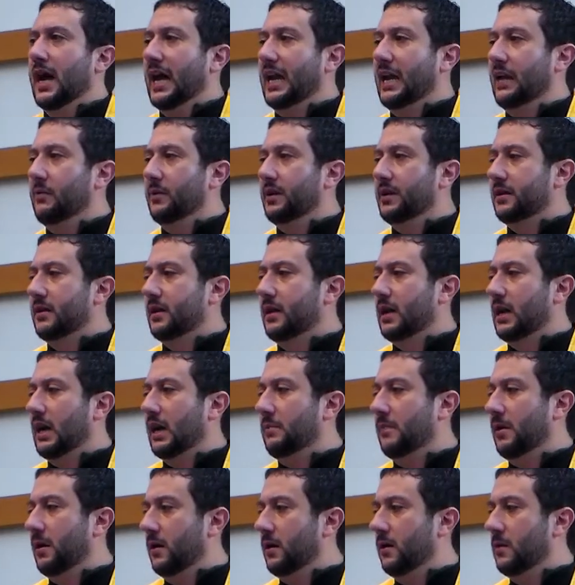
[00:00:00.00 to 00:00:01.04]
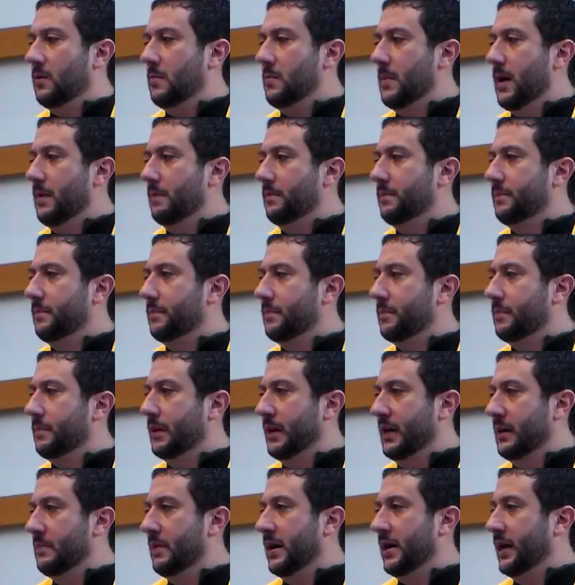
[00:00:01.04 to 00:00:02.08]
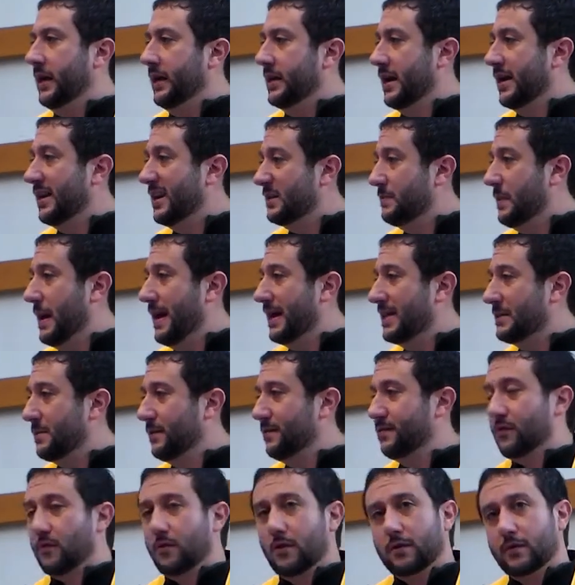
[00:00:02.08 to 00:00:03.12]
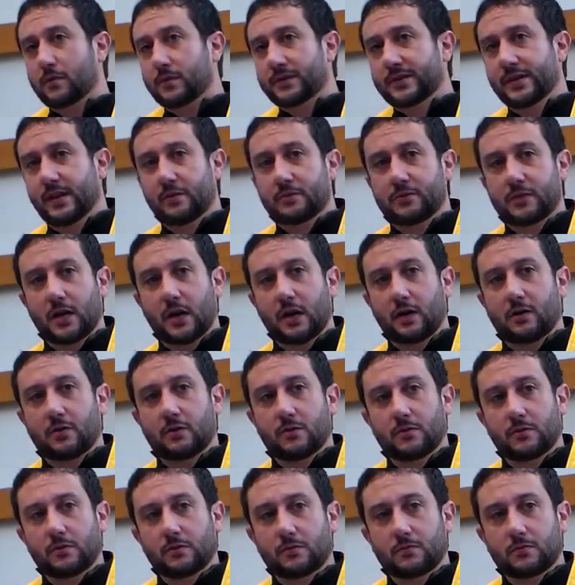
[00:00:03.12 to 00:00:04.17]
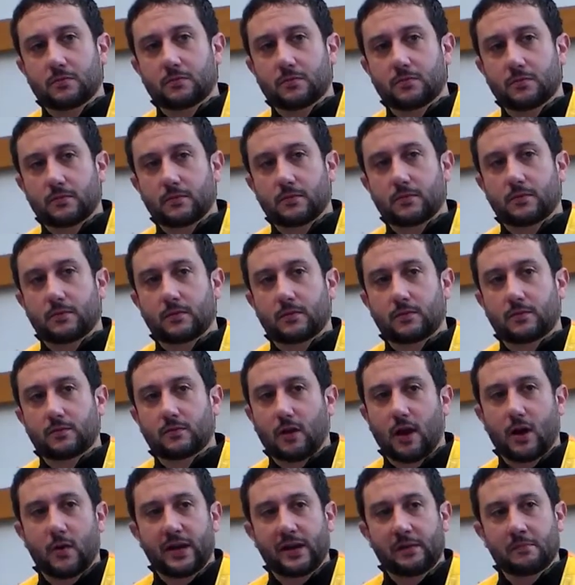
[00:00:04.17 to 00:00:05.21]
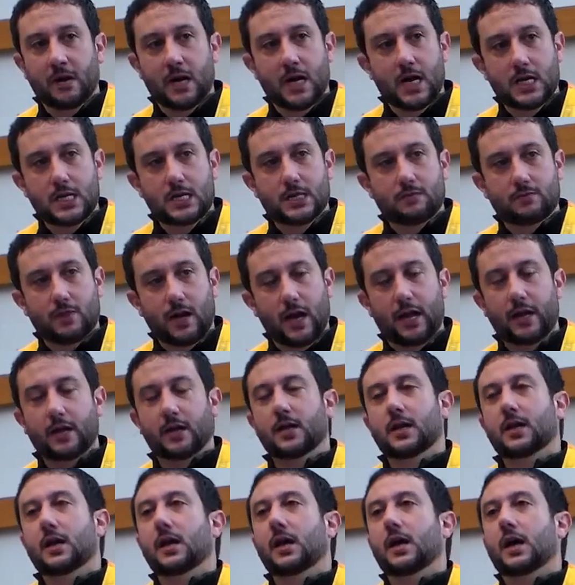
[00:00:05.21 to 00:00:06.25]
And he would come home pretty muddy, not as bad as before. There was no toe-growing mud, right?